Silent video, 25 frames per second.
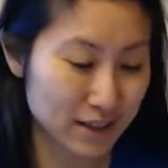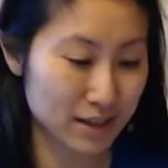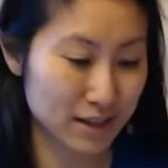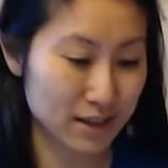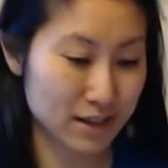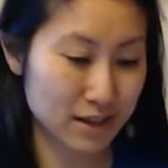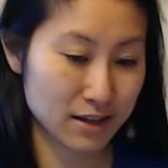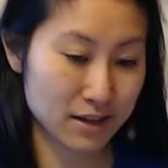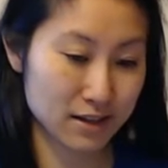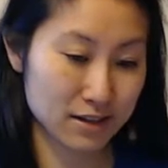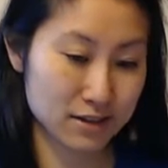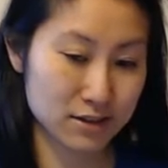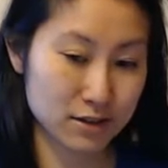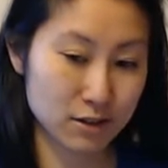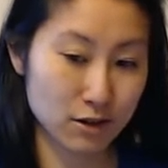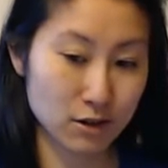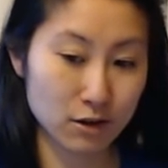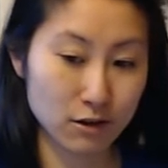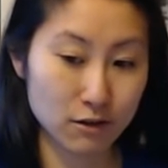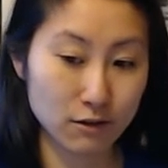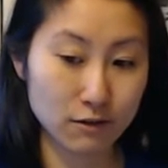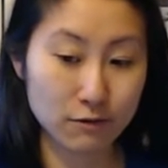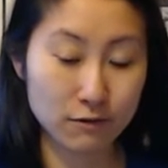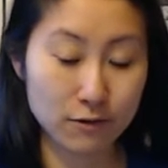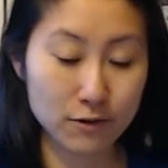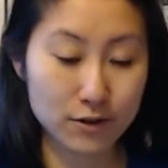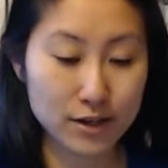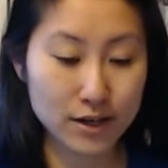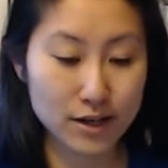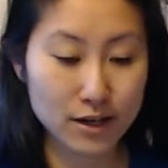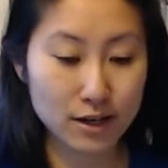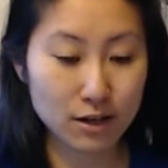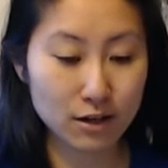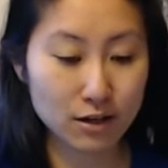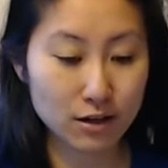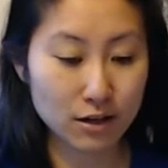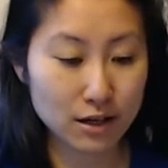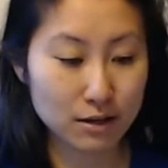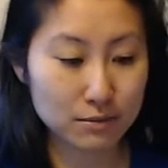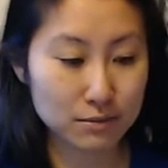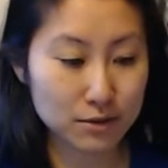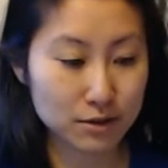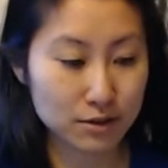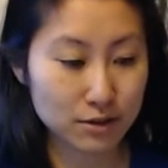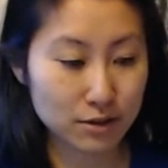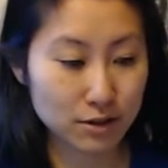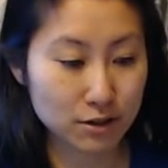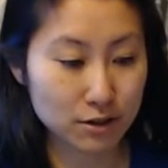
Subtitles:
So for now, I'm just gonna